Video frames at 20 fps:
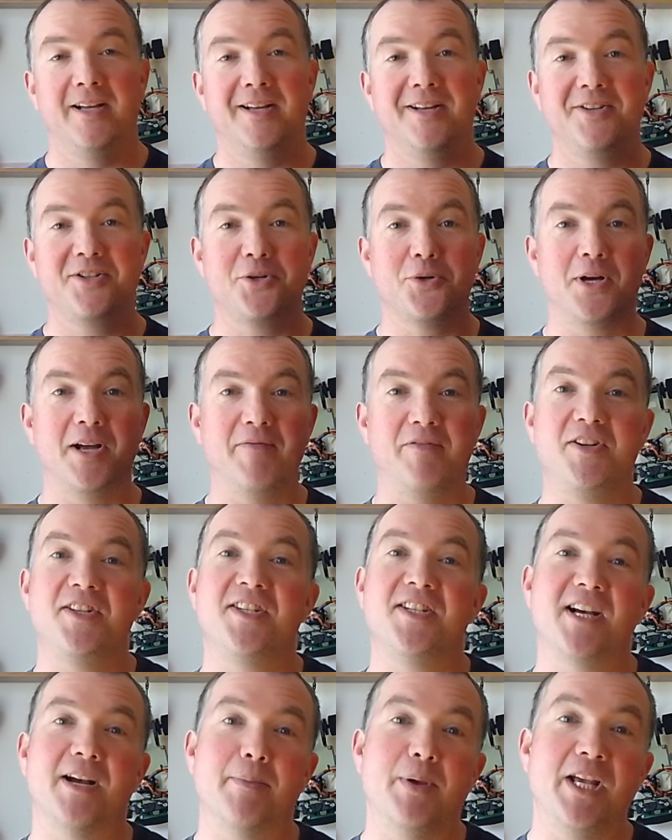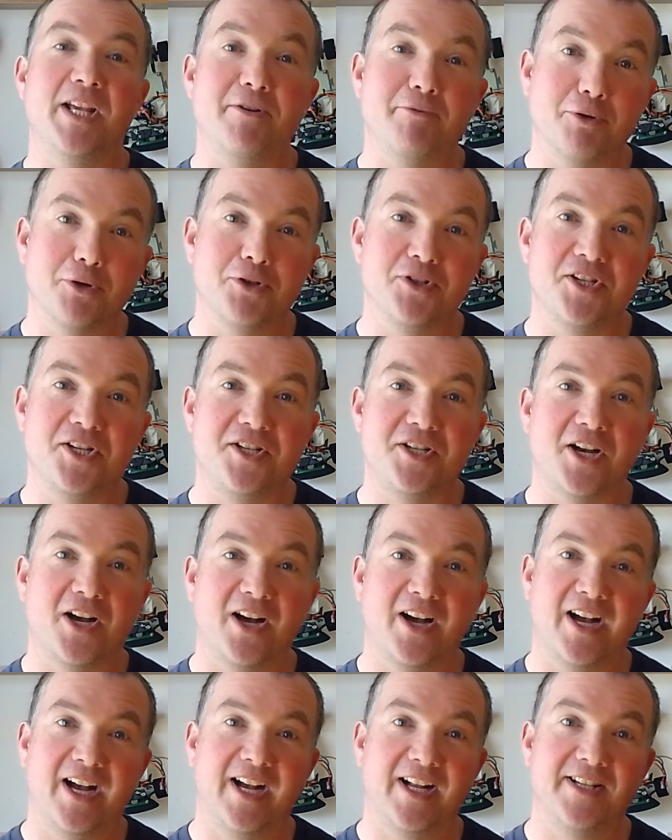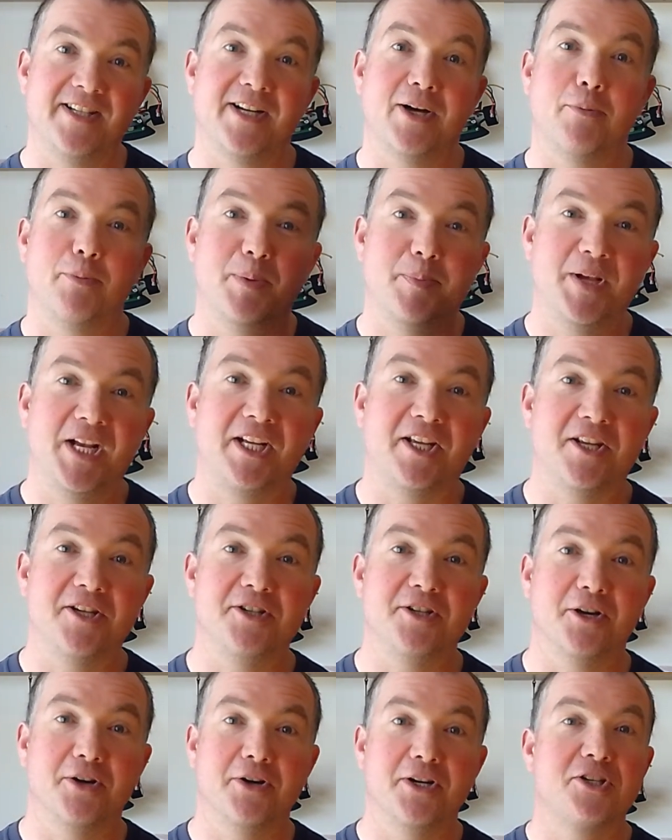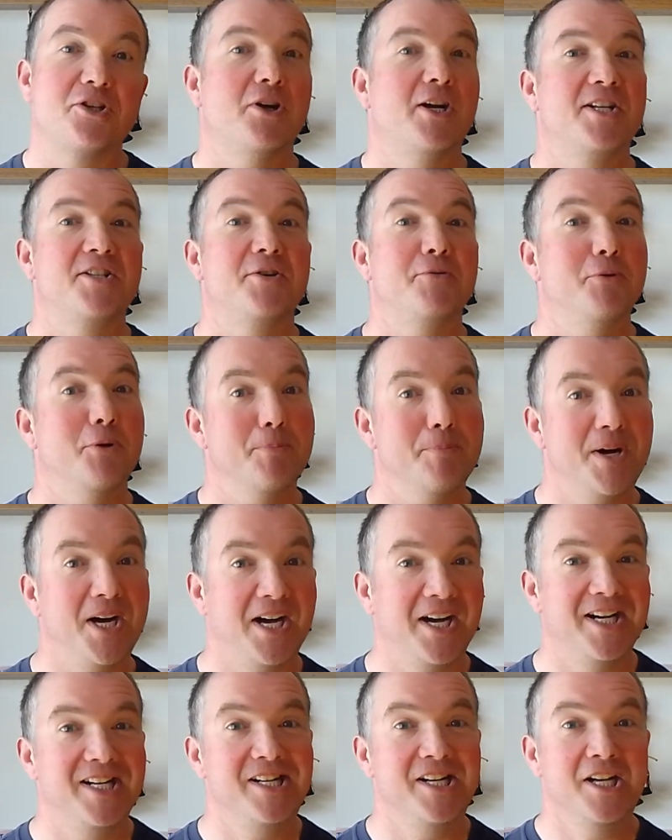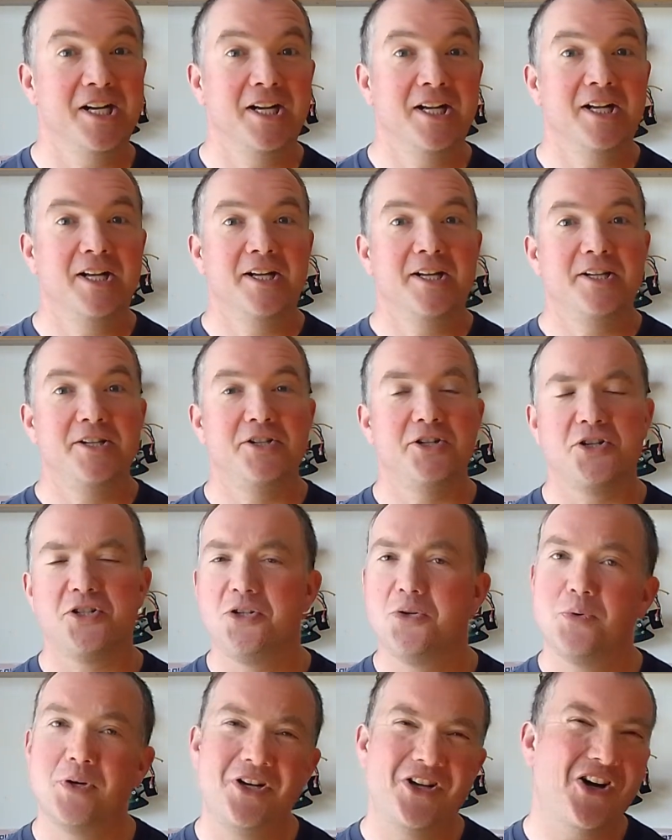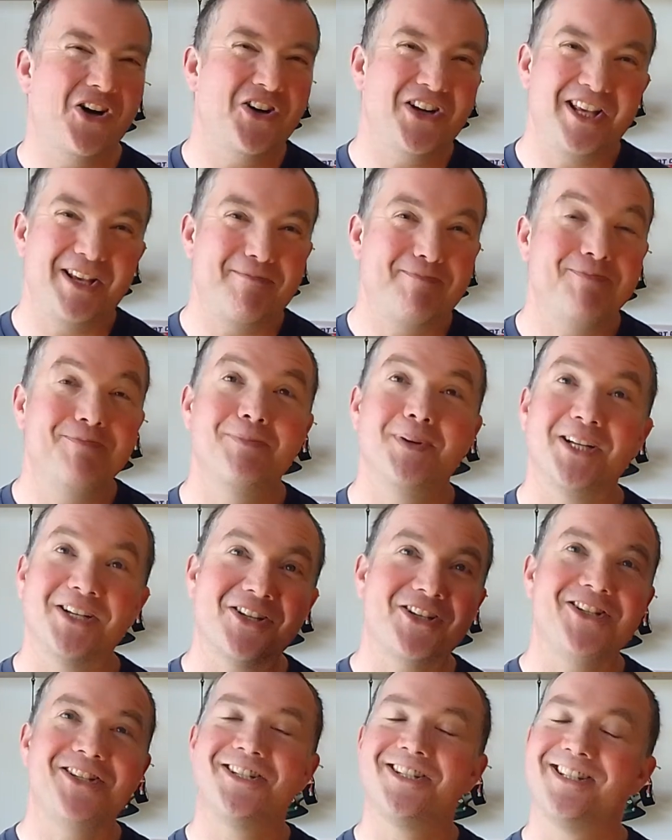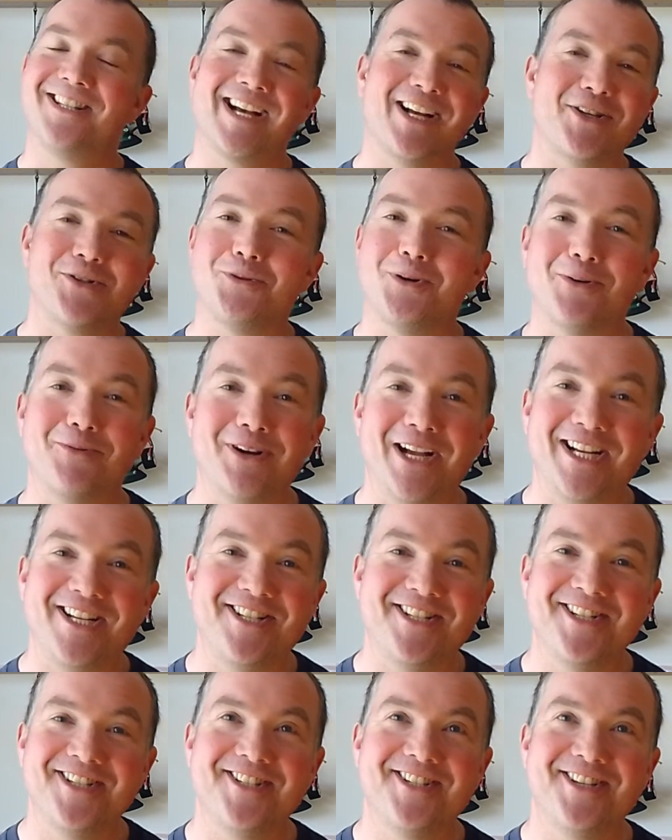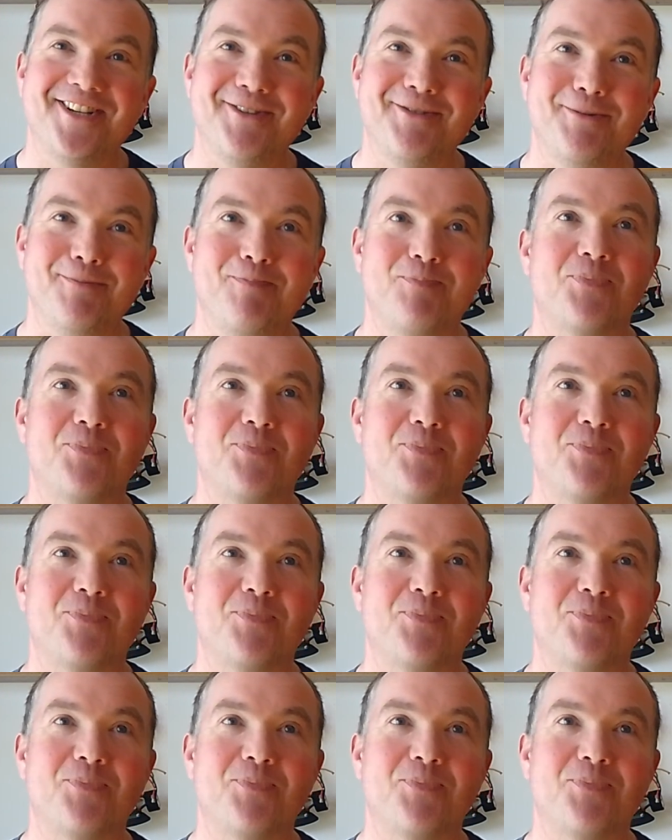So every time he runs his Hot Hatch, I'll be making sure I try to run mine just to annoy him because that's what racers do.